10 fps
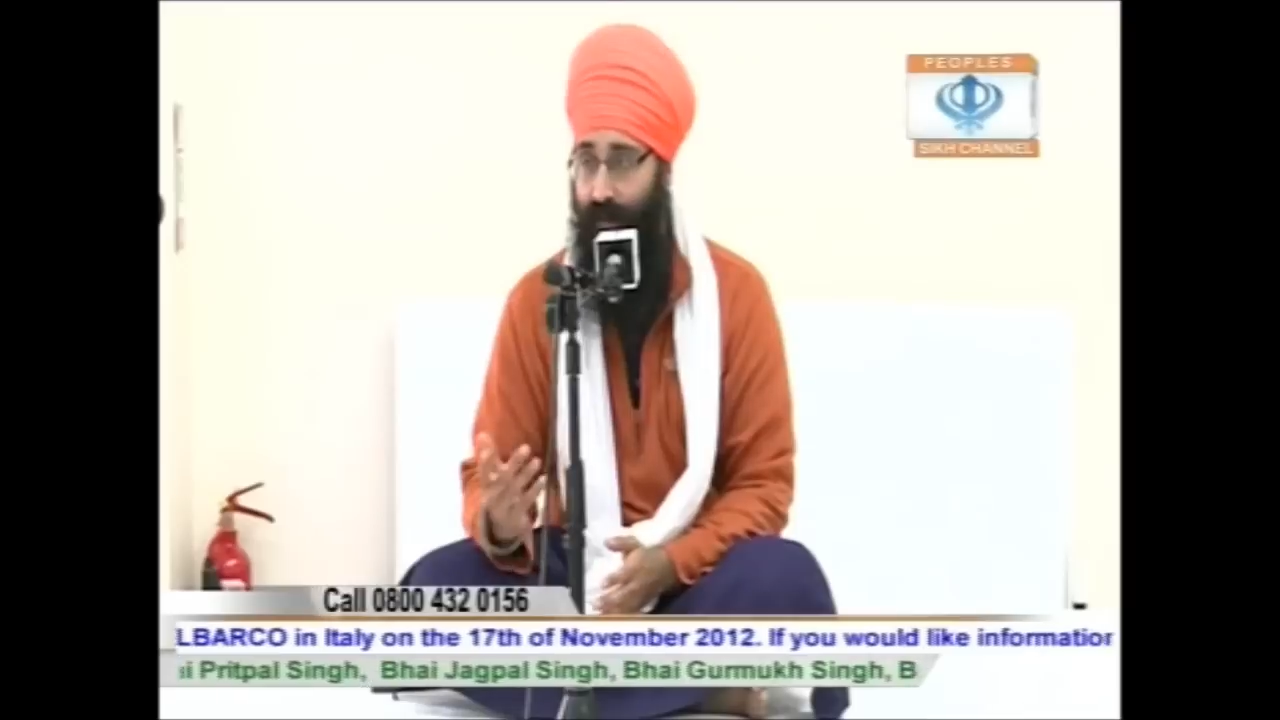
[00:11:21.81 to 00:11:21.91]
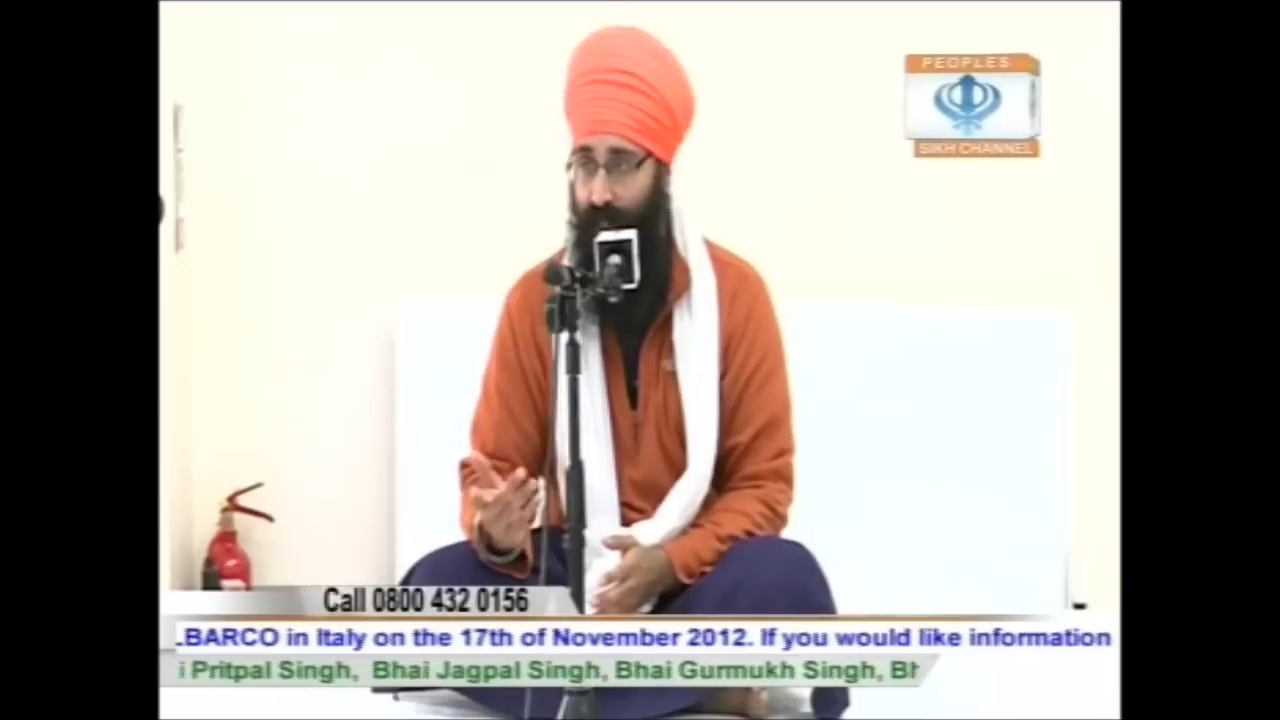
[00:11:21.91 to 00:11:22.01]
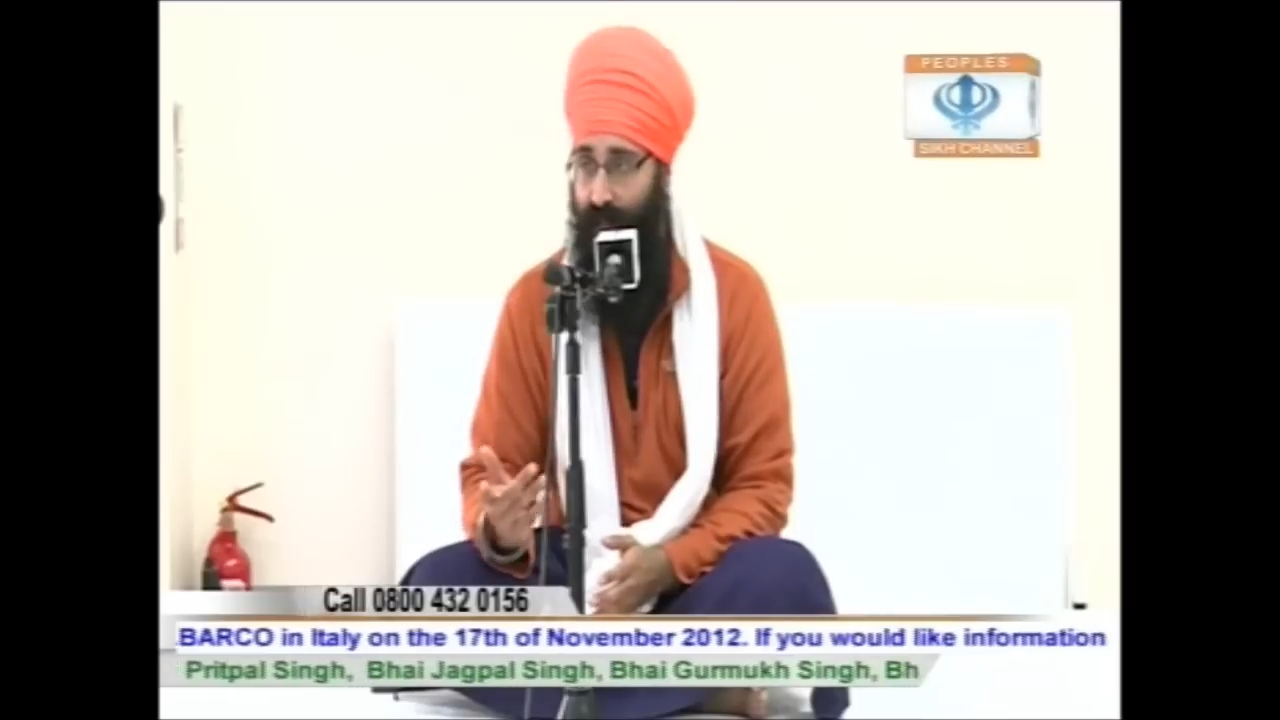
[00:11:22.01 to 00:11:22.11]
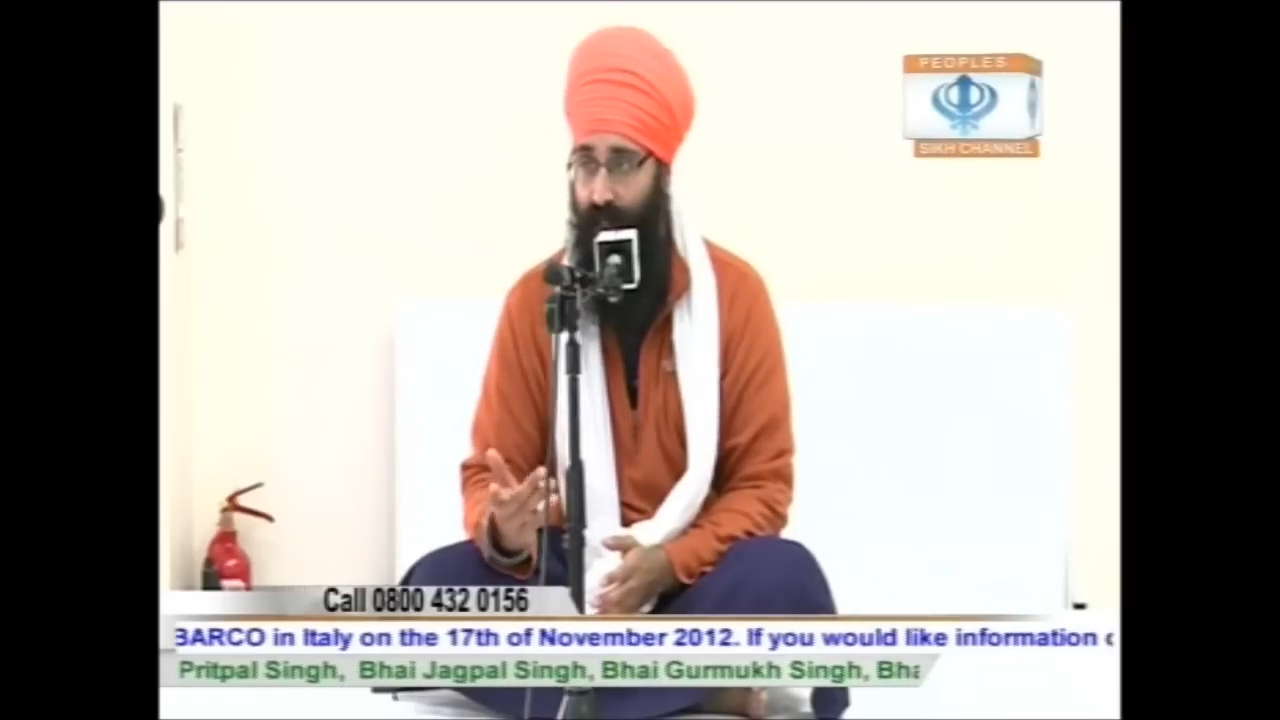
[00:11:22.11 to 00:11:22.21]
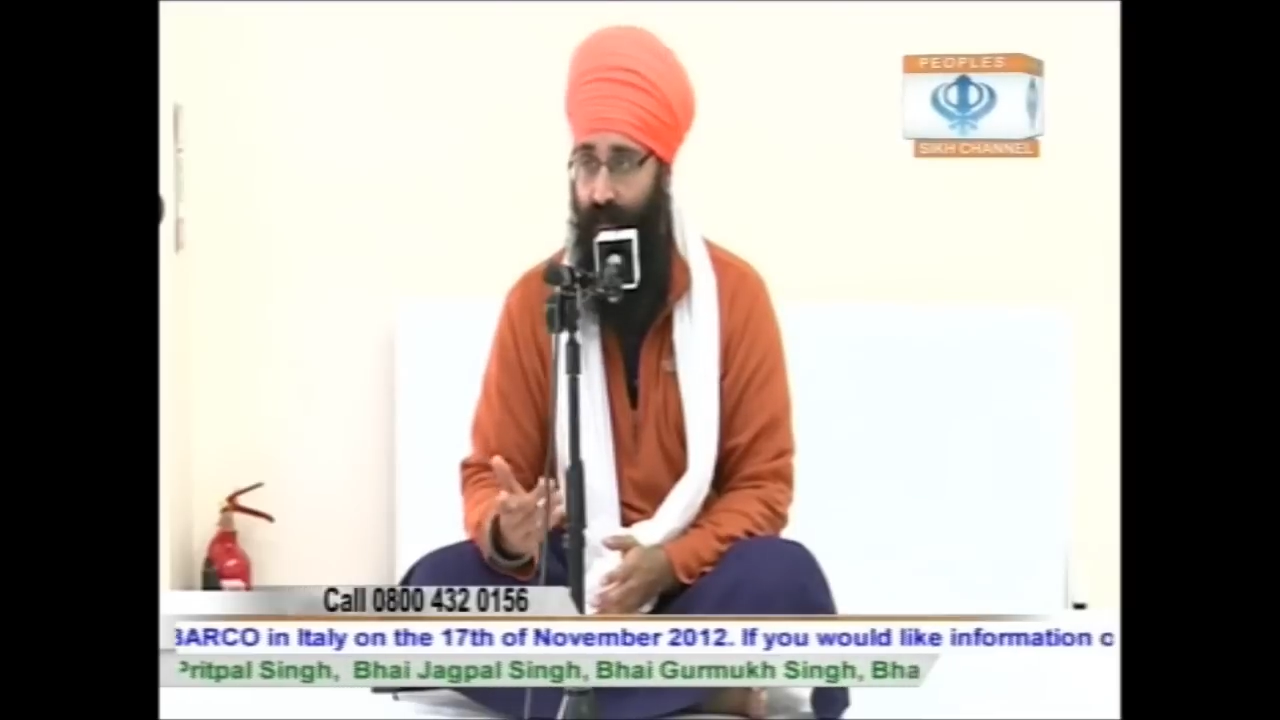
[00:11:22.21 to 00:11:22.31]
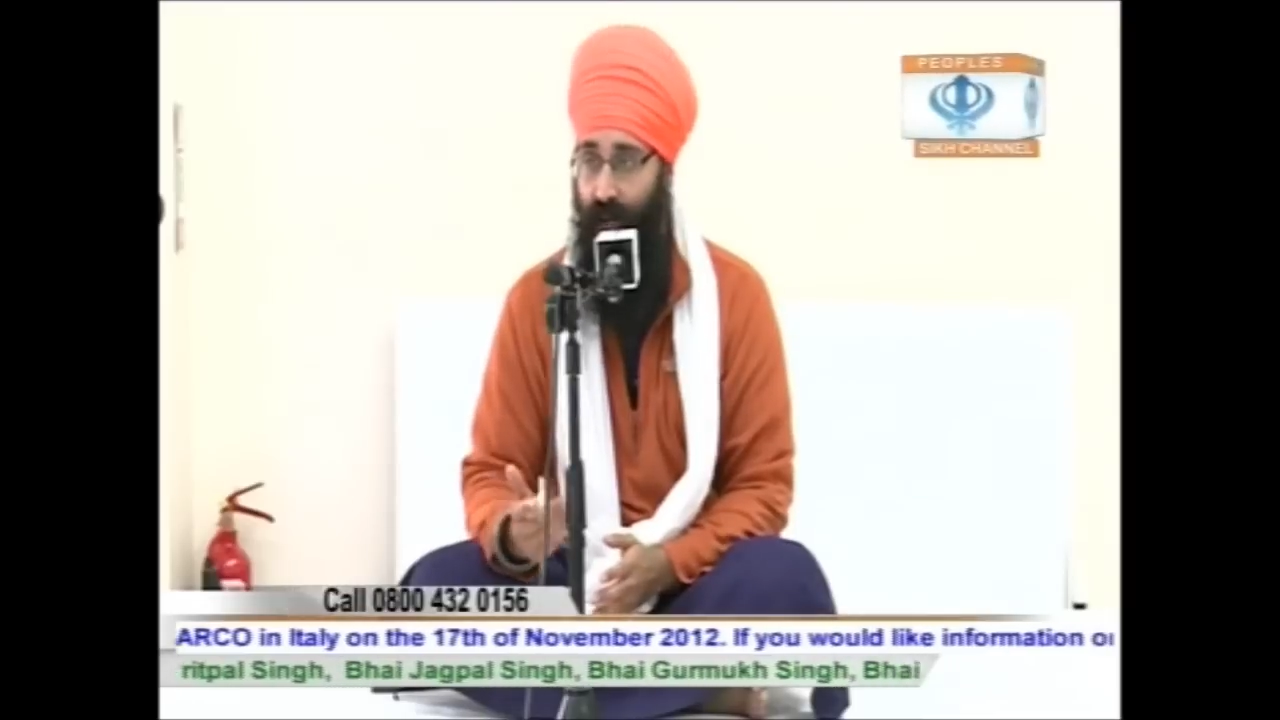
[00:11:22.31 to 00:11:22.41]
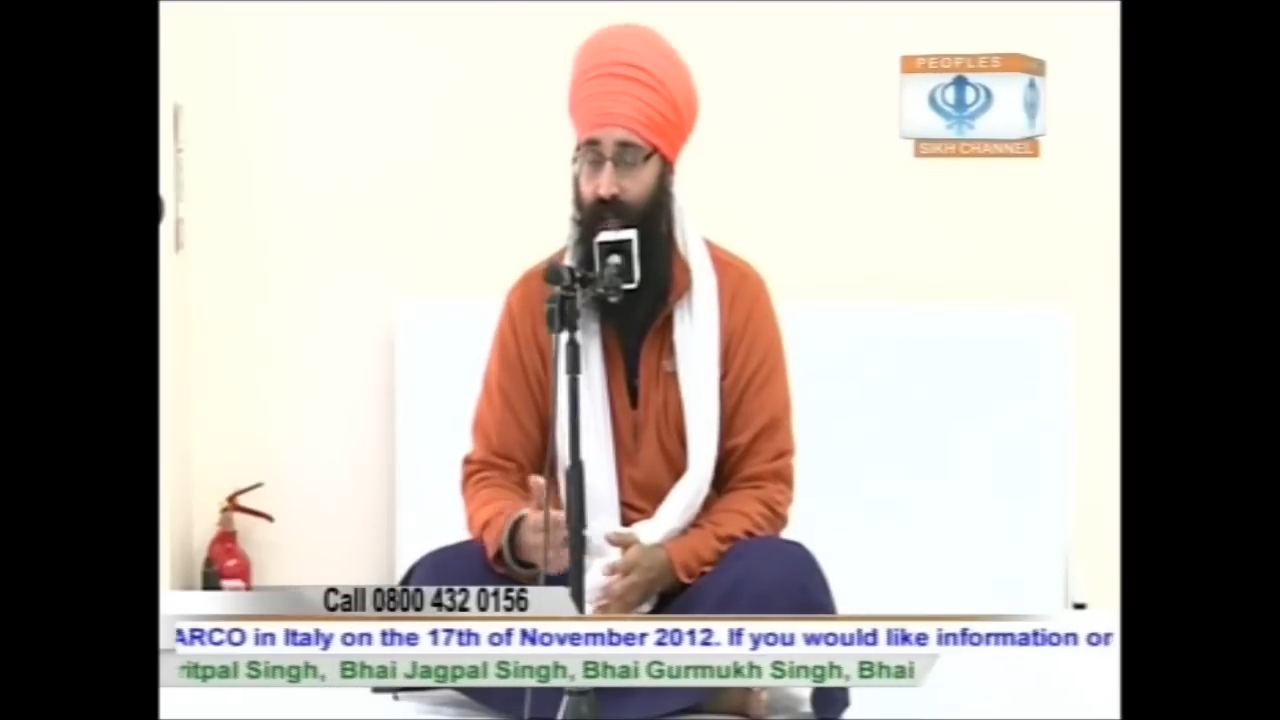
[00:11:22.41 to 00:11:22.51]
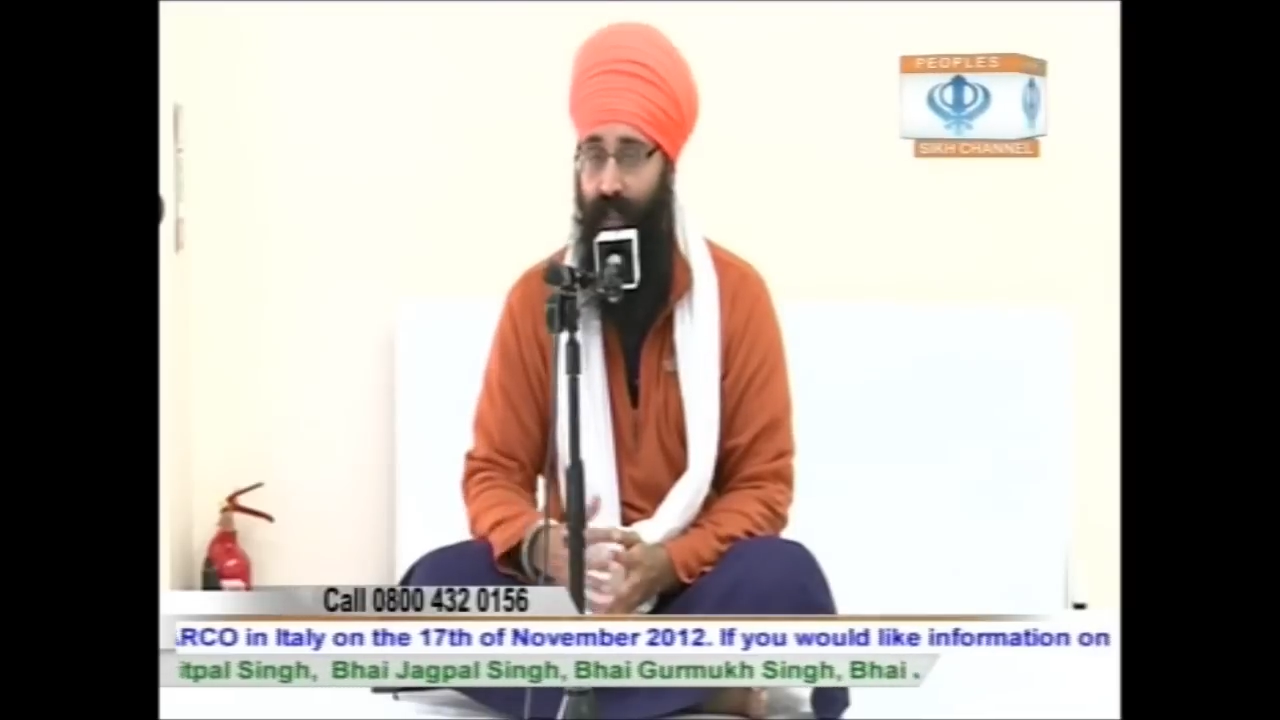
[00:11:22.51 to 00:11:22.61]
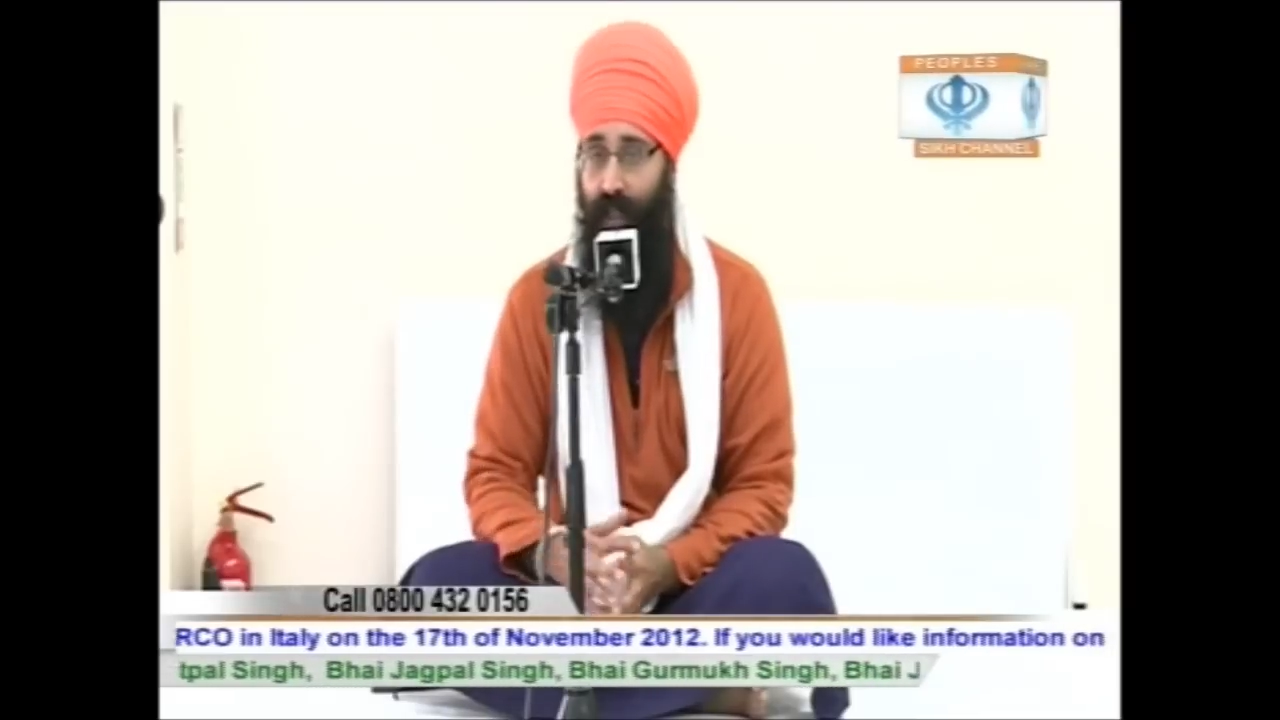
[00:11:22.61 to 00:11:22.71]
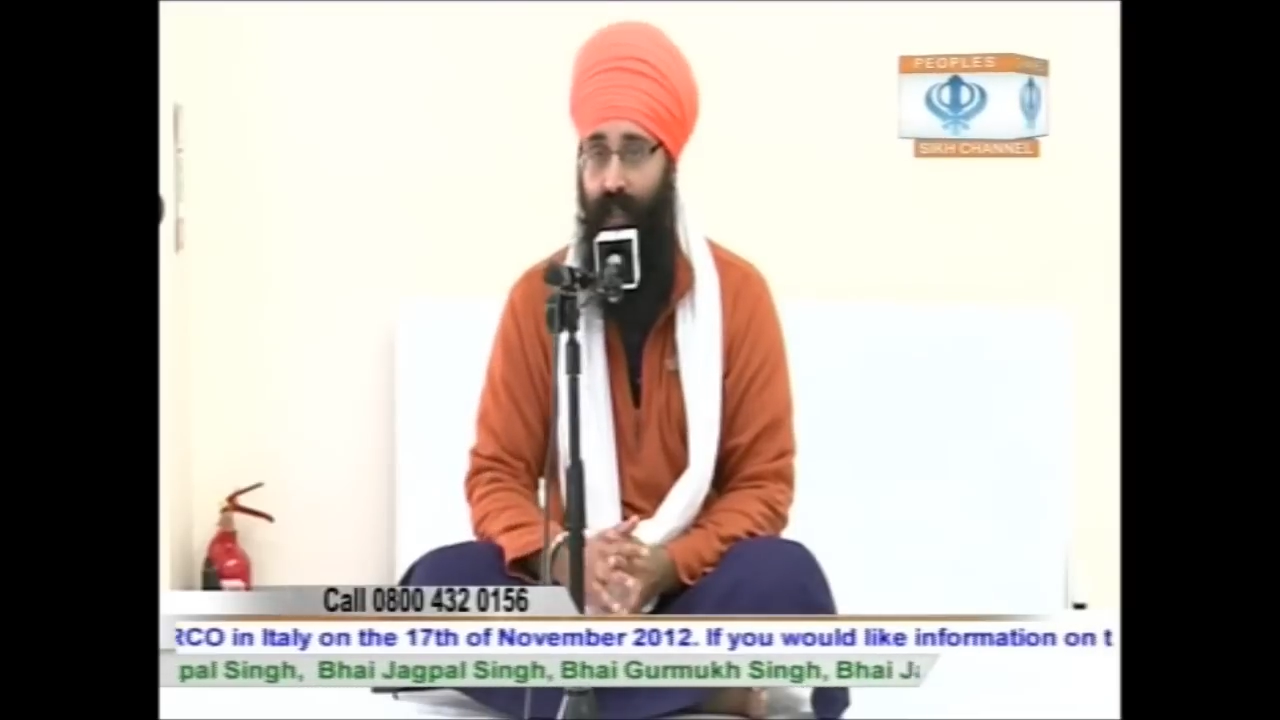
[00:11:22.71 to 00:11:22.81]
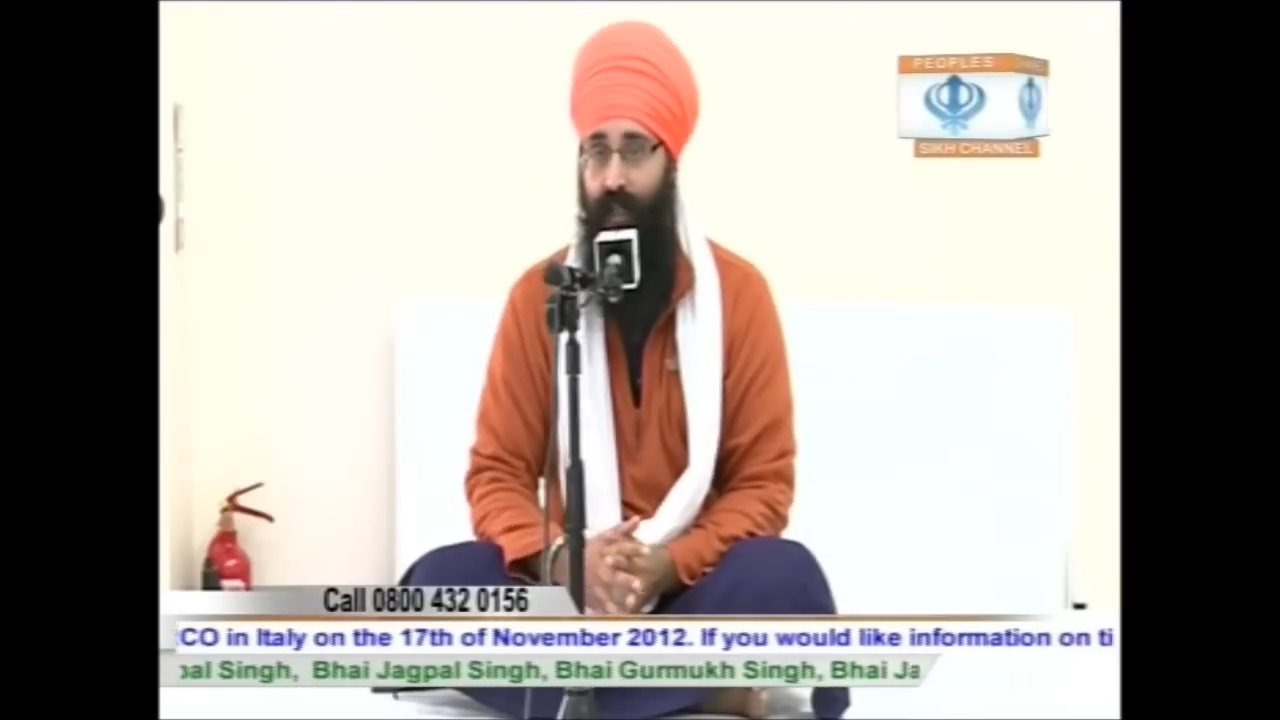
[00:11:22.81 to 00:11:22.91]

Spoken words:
of Asadivar,